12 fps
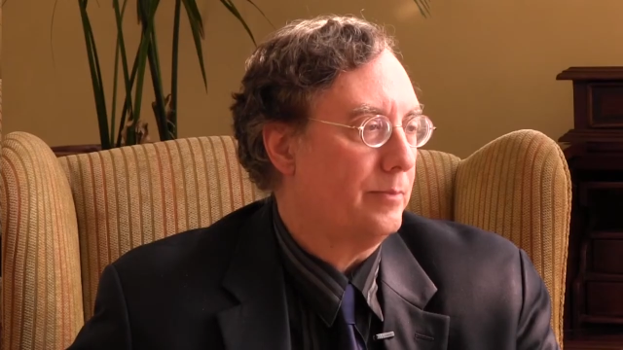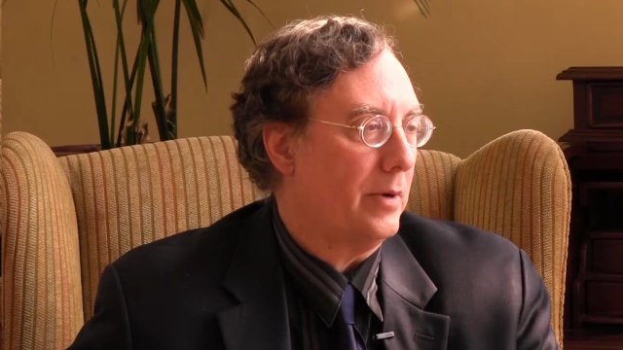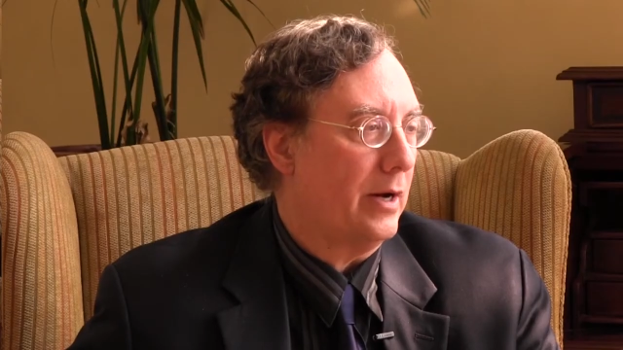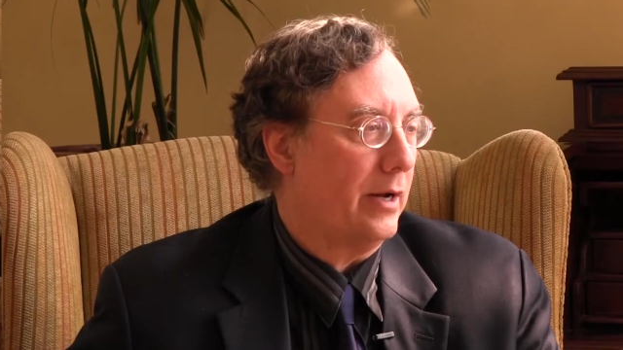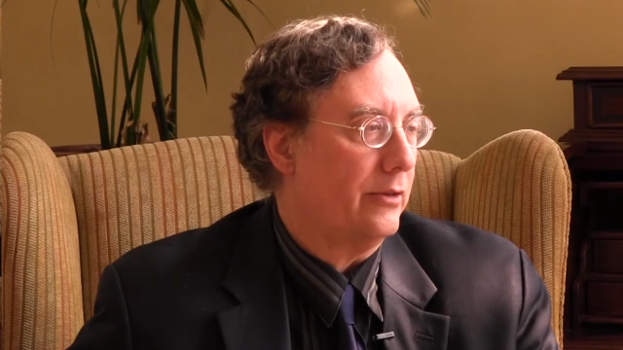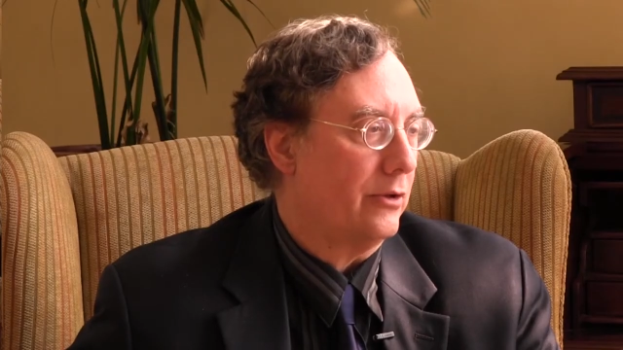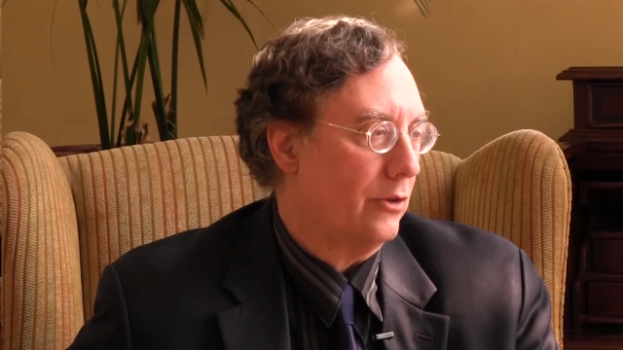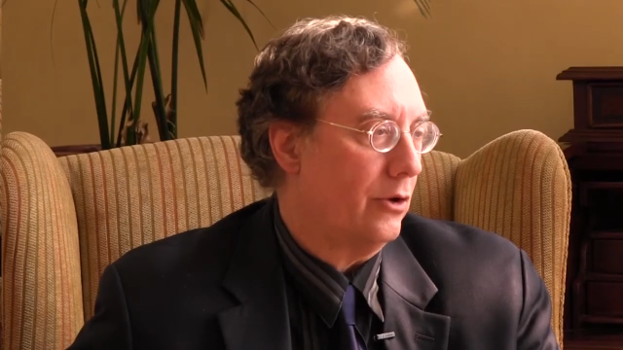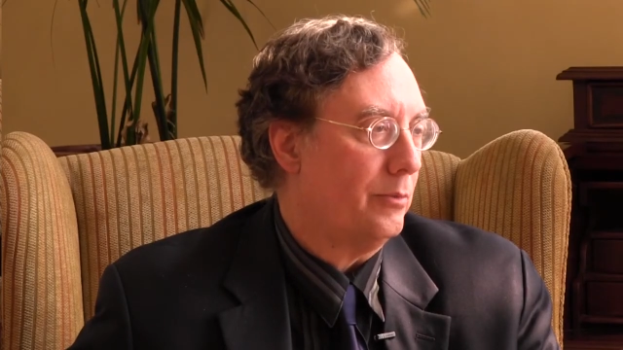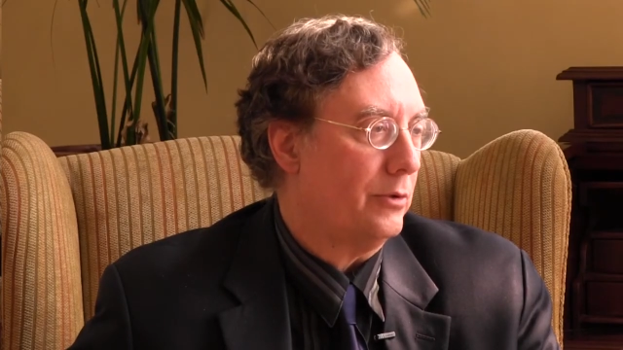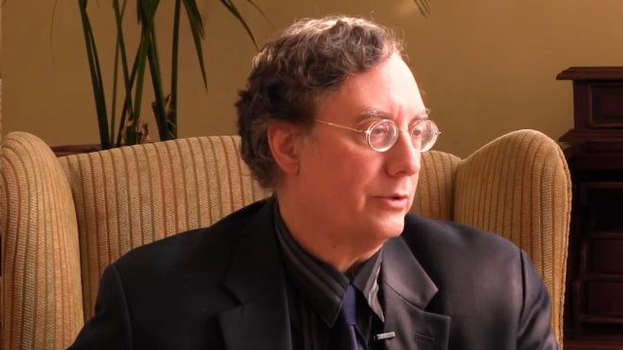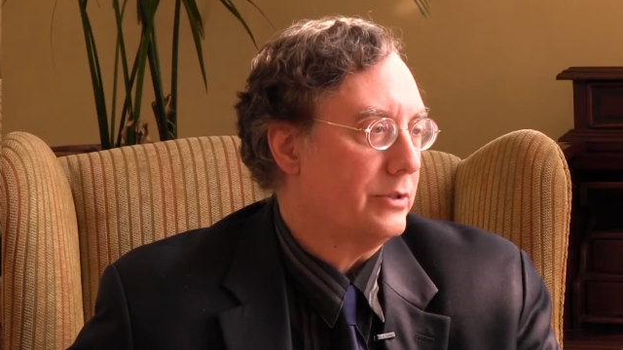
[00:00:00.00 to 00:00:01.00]
by the
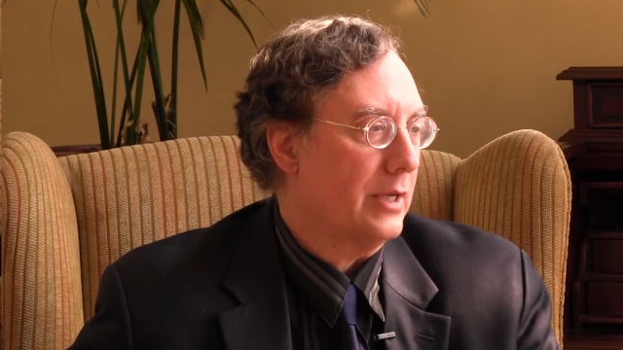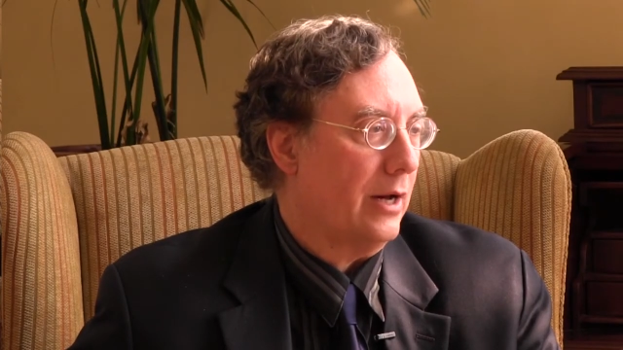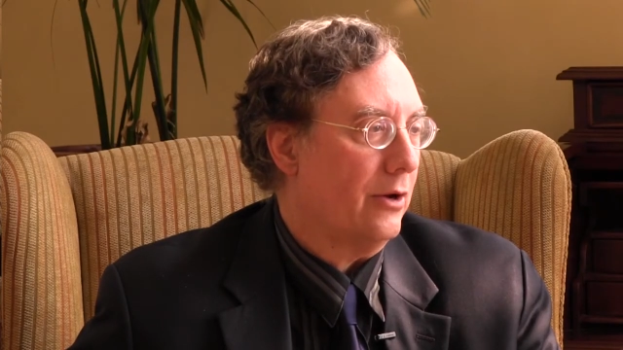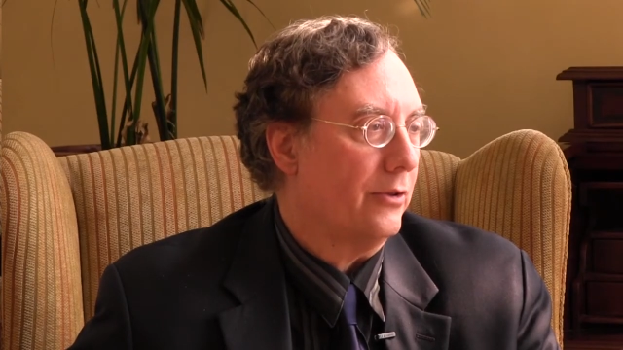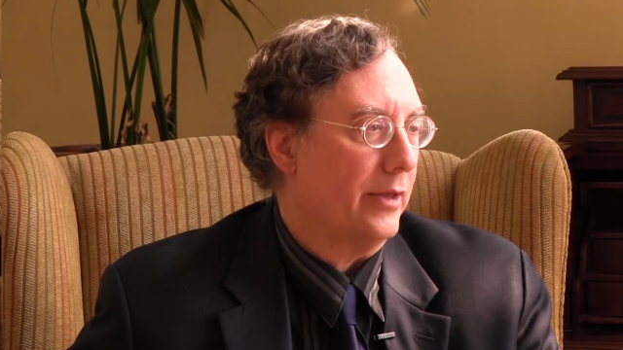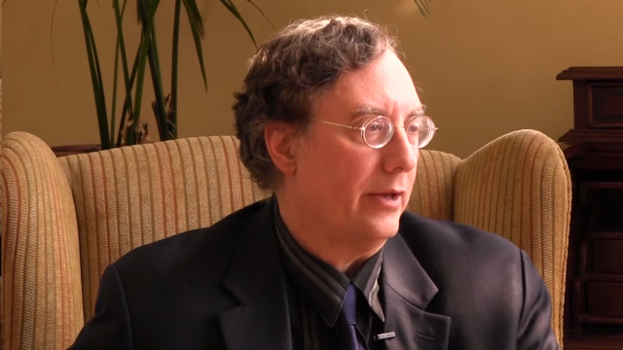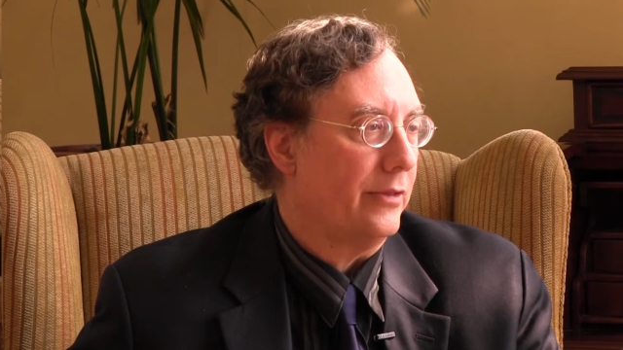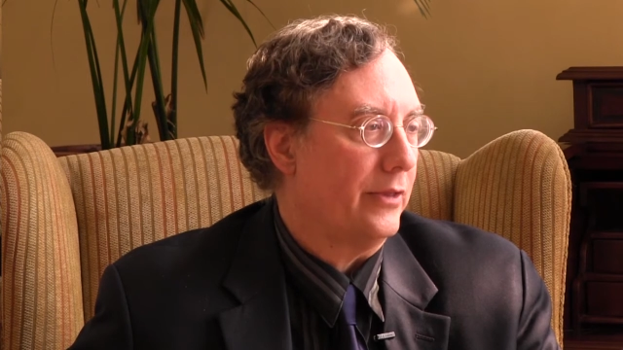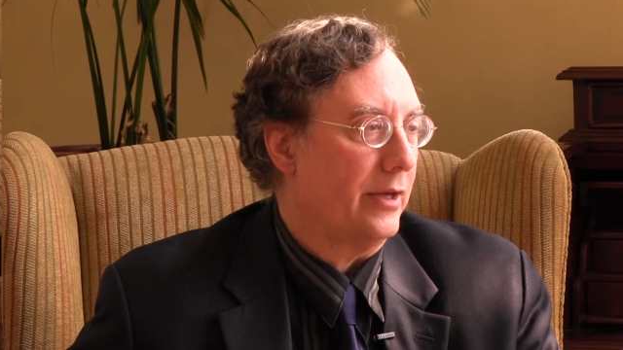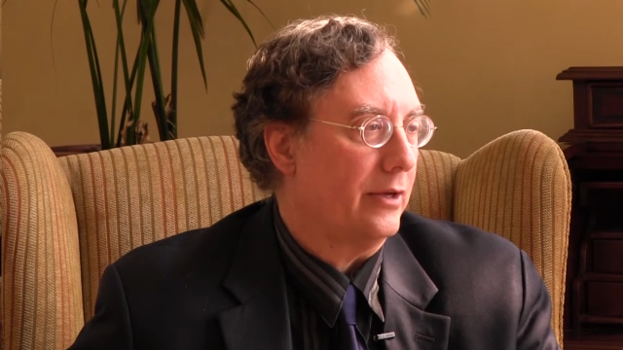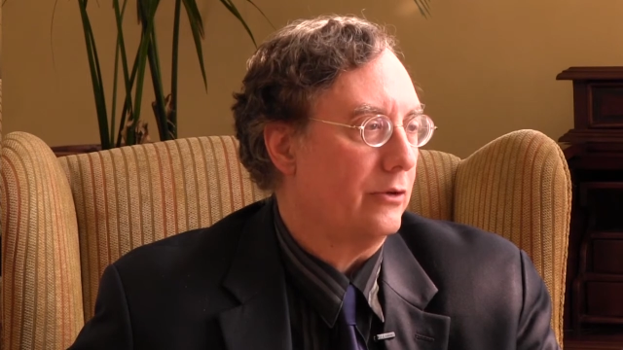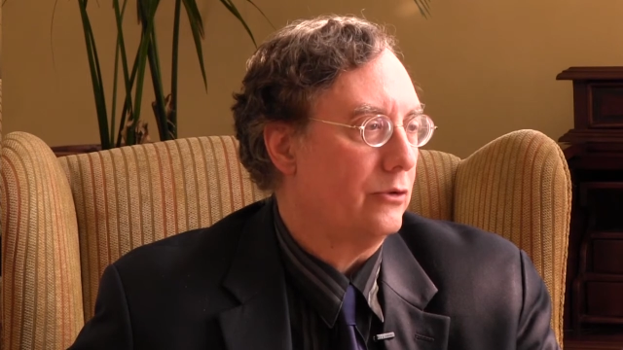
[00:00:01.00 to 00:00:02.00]
global south, I
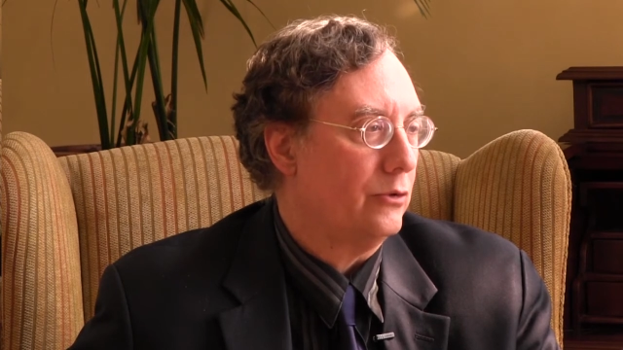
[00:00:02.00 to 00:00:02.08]
think,